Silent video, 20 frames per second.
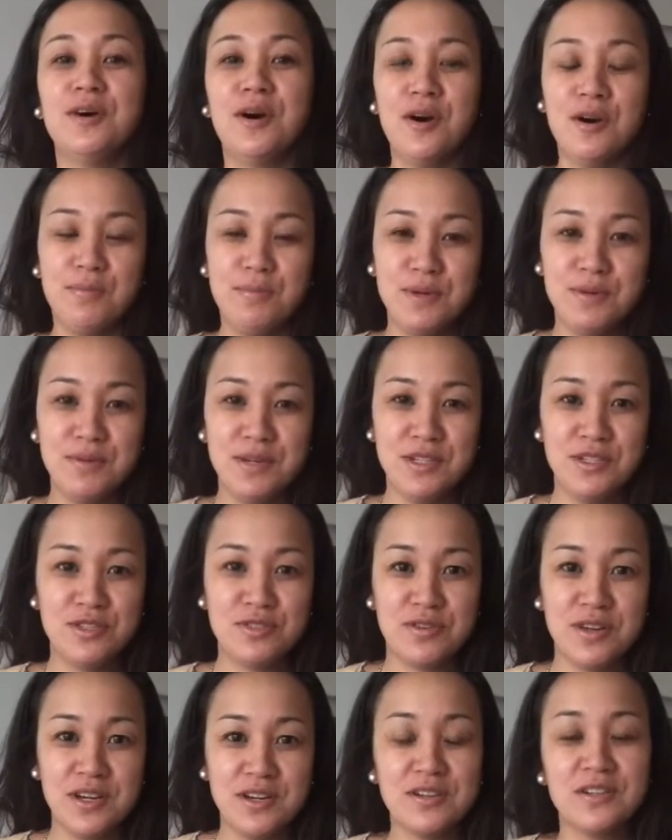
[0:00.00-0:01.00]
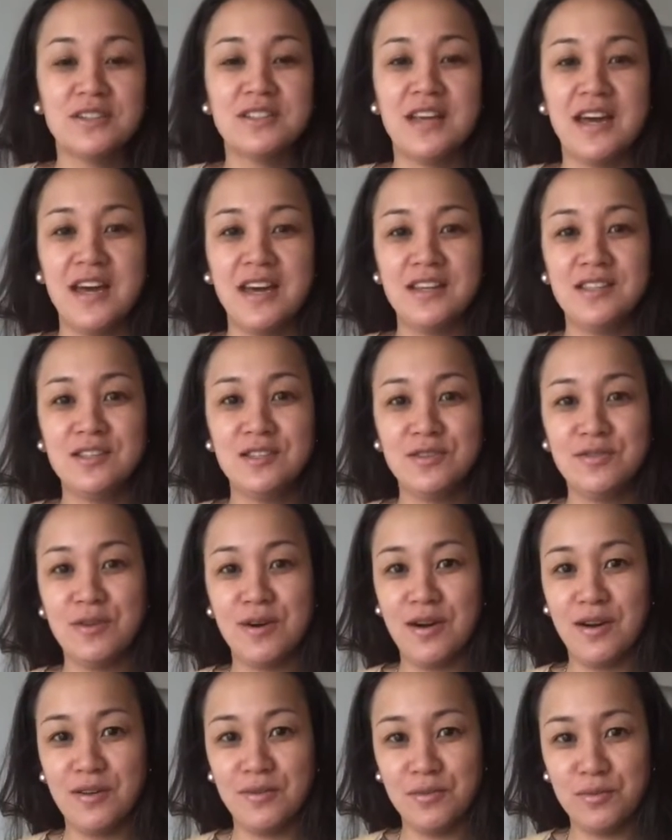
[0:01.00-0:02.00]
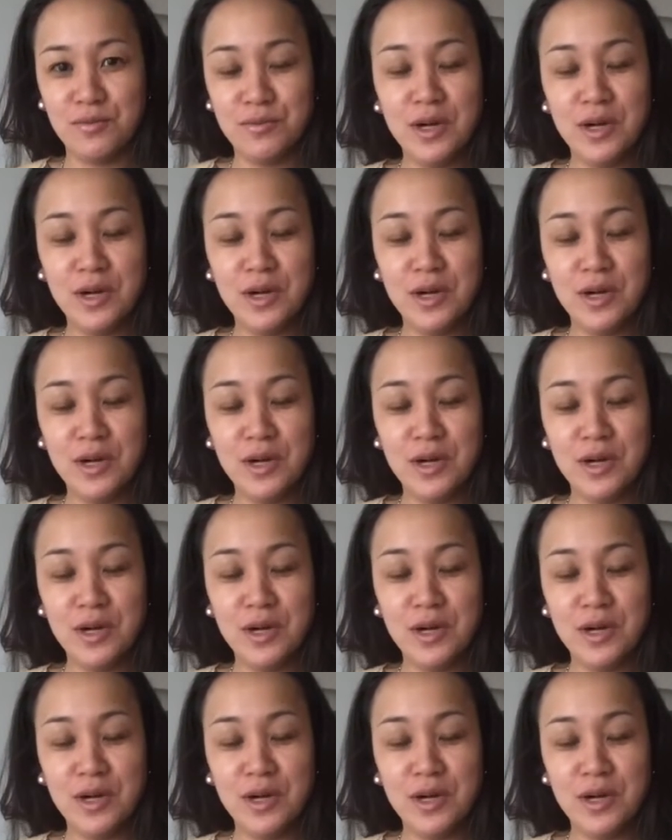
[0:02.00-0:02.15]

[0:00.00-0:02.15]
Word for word: Hope you enjoy your day to our